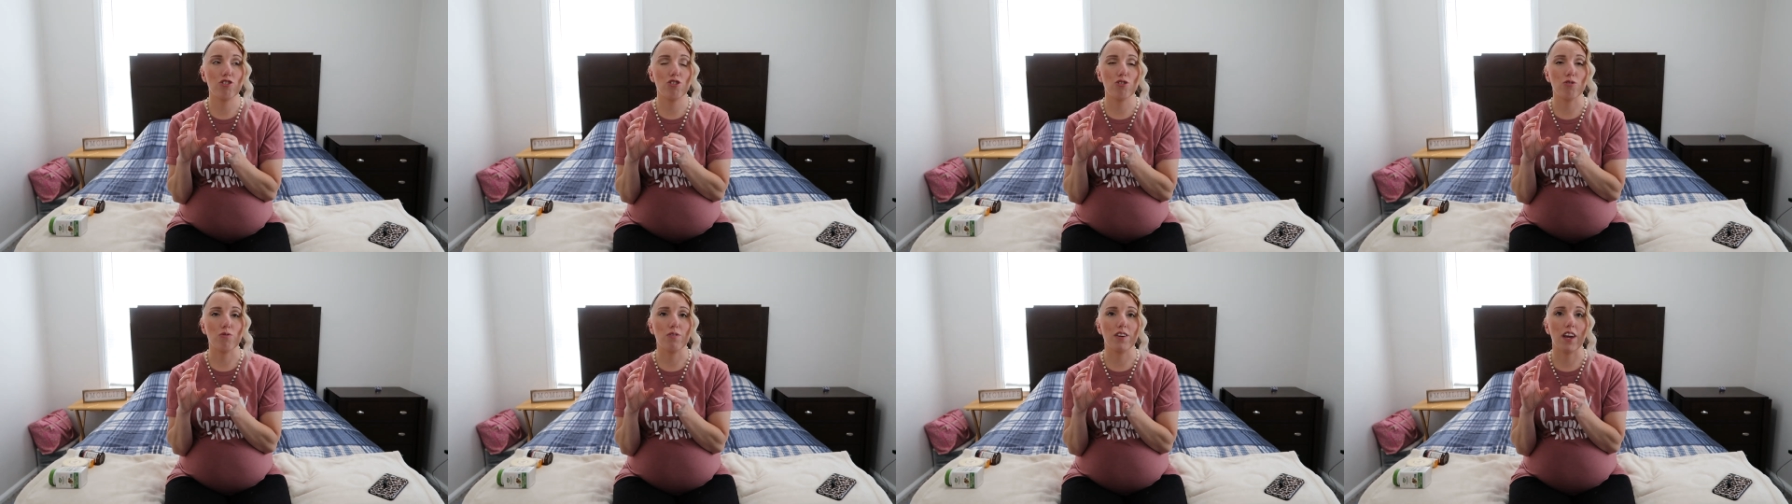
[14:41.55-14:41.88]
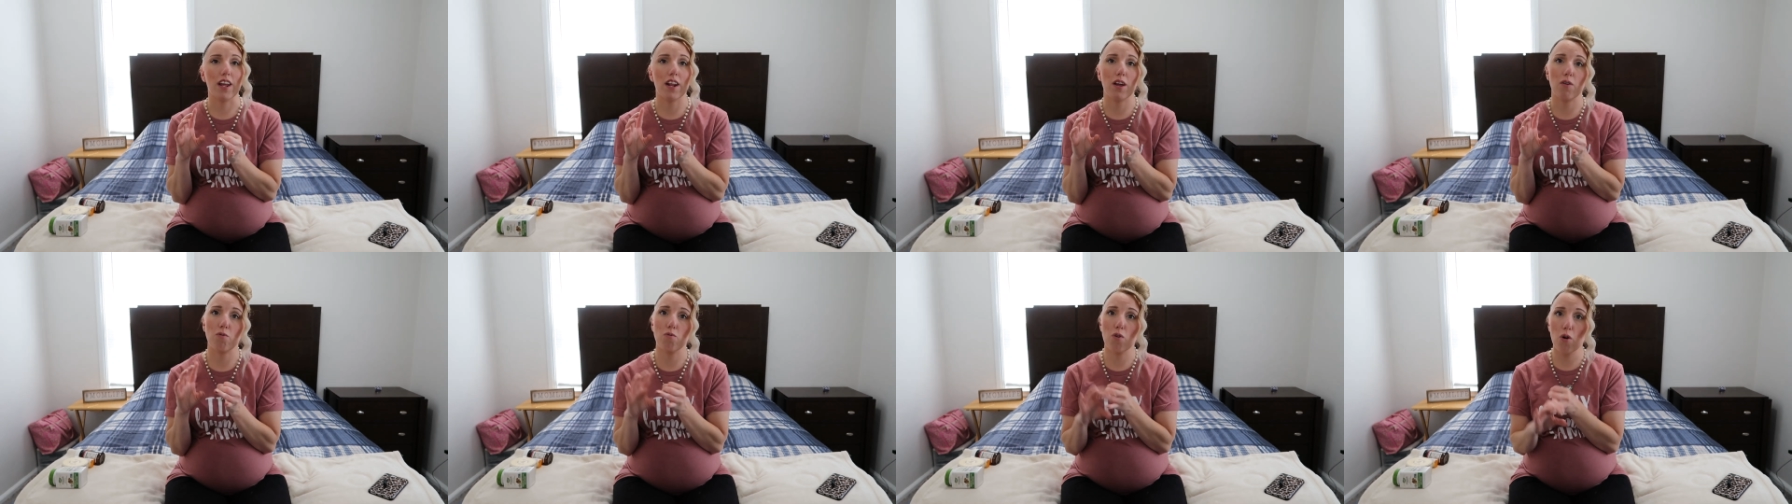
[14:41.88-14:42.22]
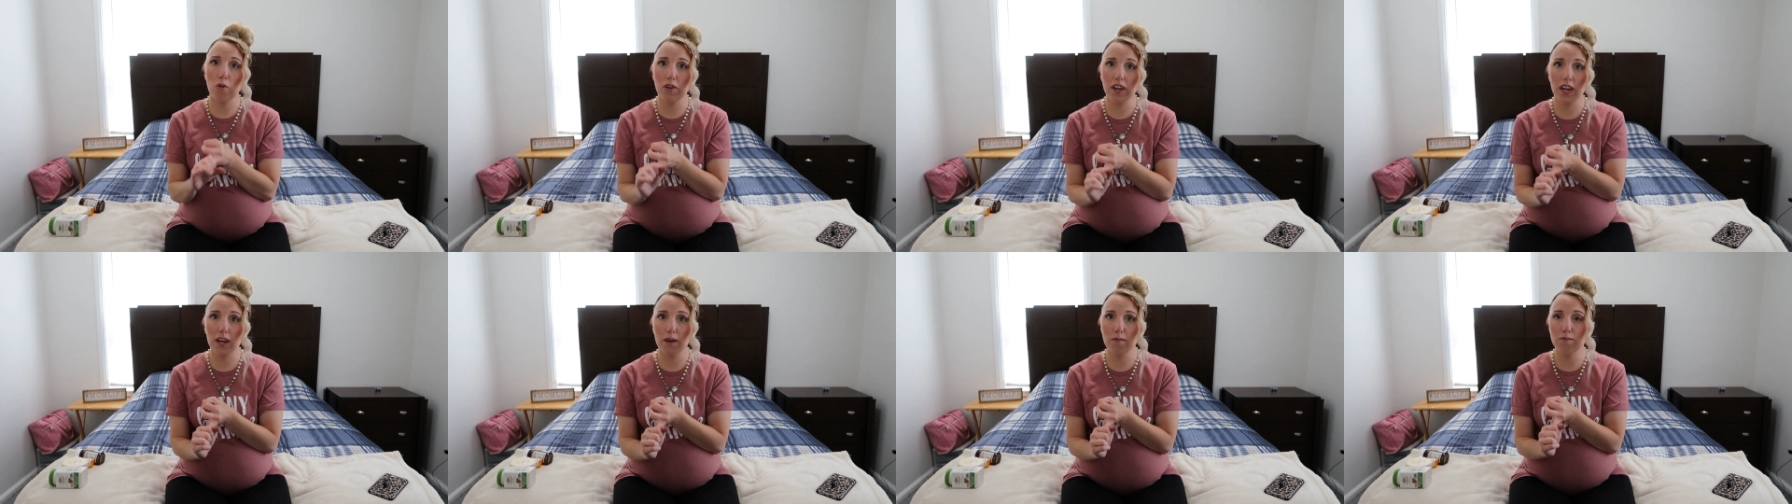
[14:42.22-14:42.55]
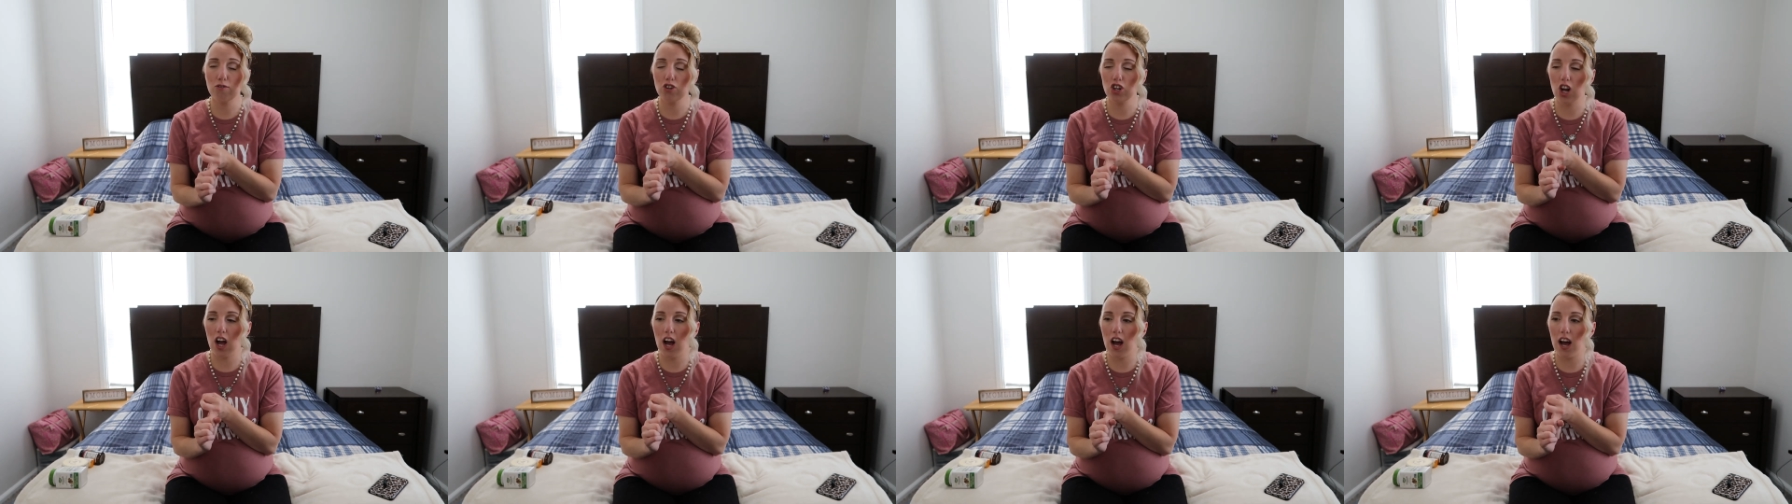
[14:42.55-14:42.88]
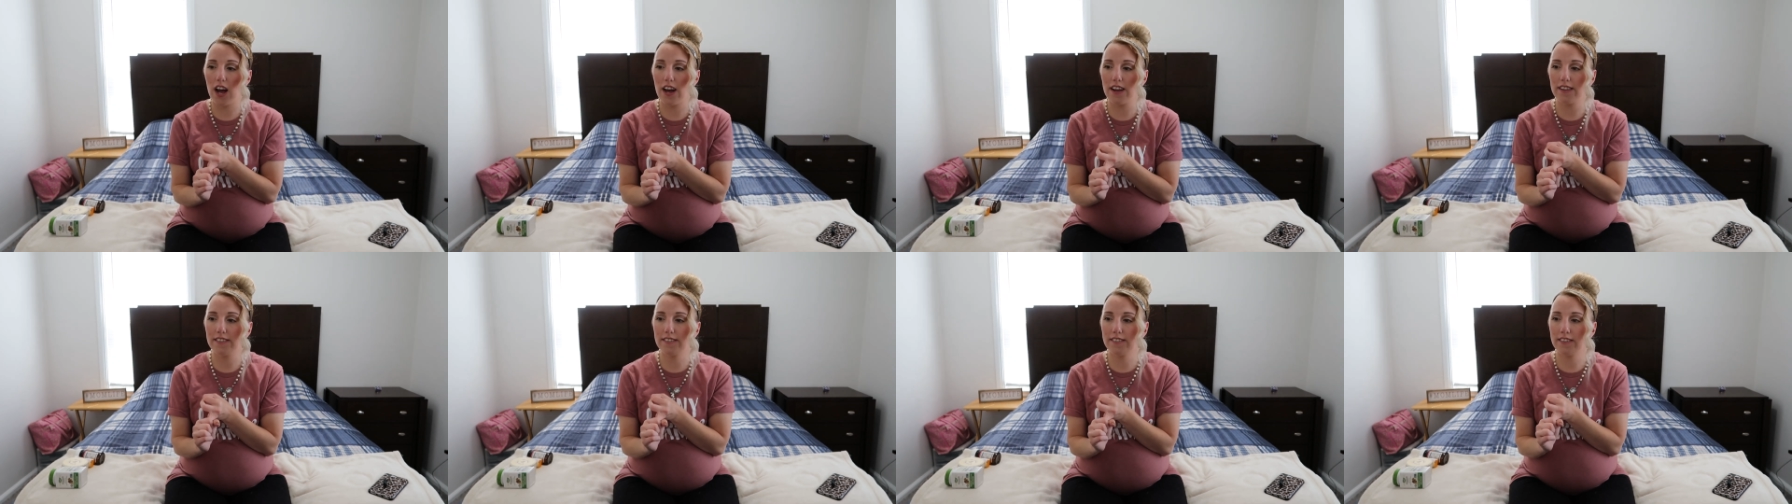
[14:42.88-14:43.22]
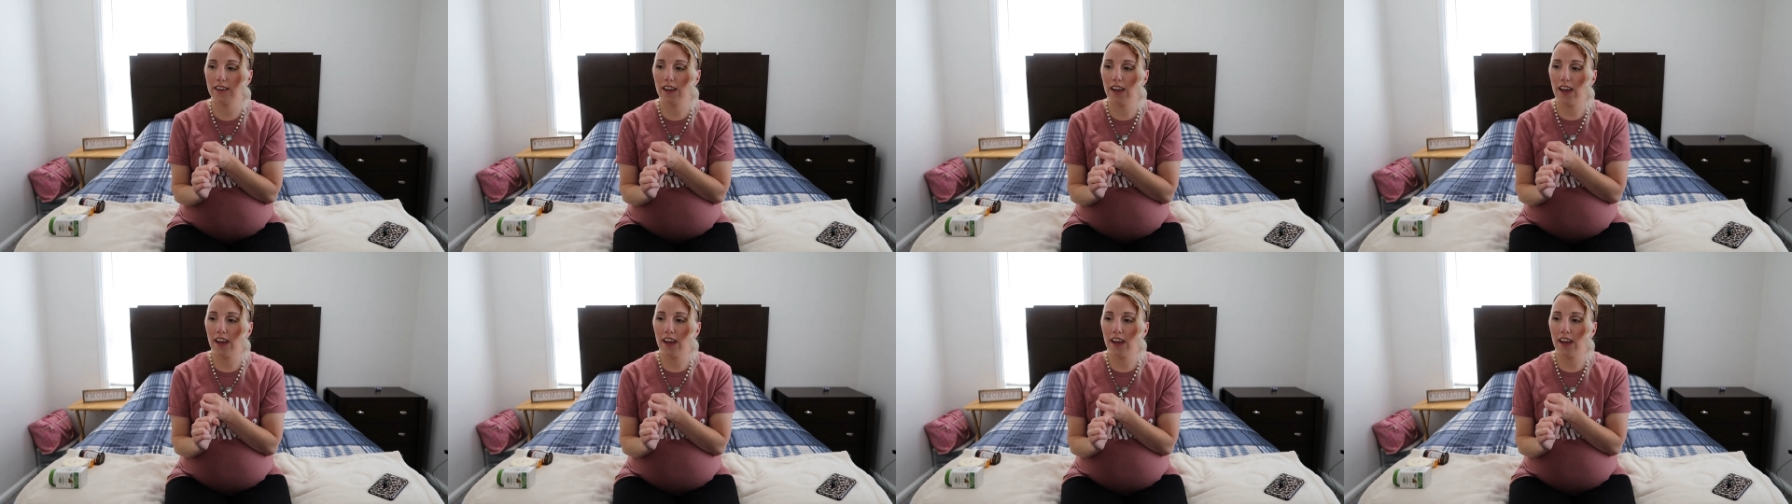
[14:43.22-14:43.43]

to get a Rhogam shot.